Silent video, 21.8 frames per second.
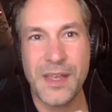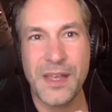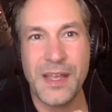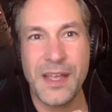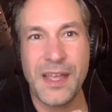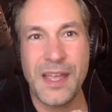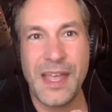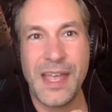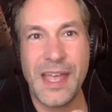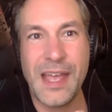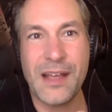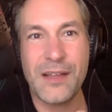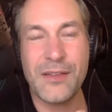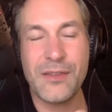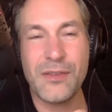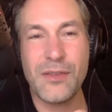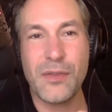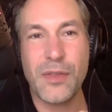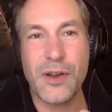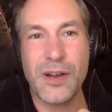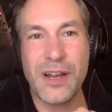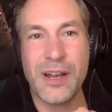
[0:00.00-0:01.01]
and
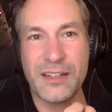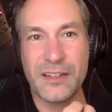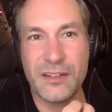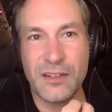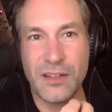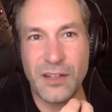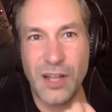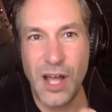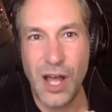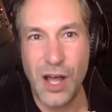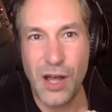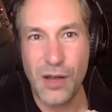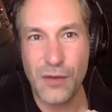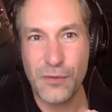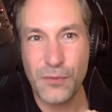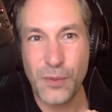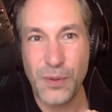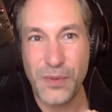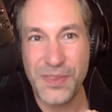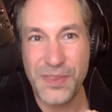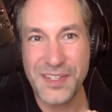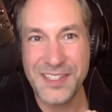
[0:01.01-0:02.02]
they're in love
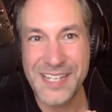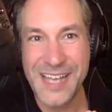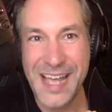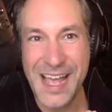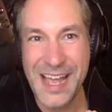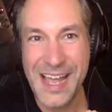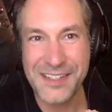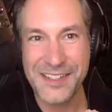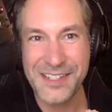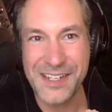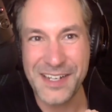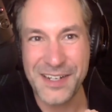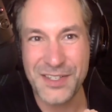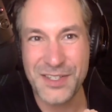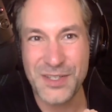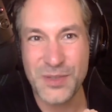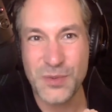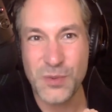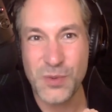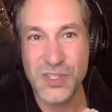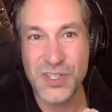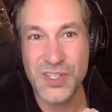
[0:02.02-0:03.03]
with the
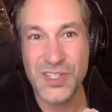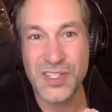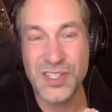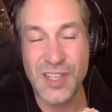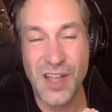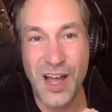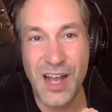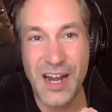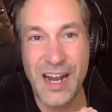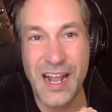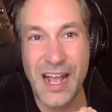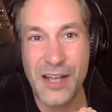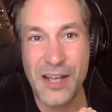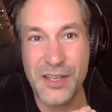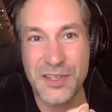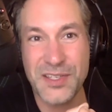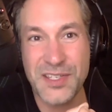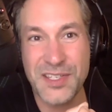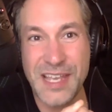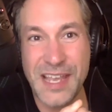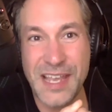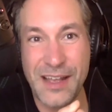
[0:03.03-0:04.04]
tactics, which is not how you
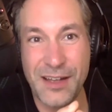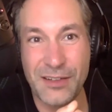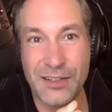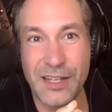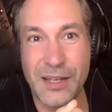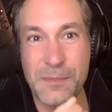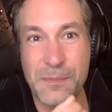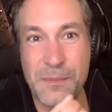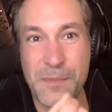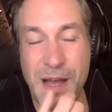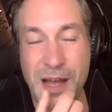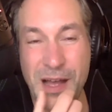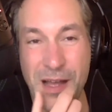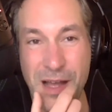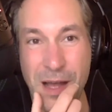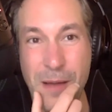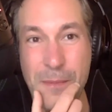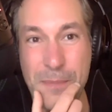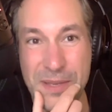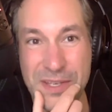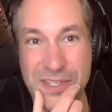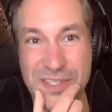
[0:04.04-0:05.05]
scale a
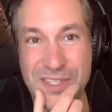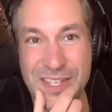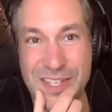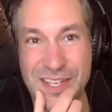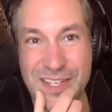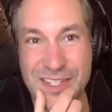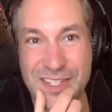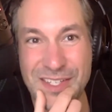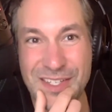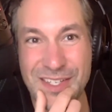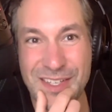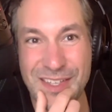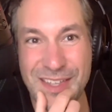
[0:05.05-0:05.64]
business.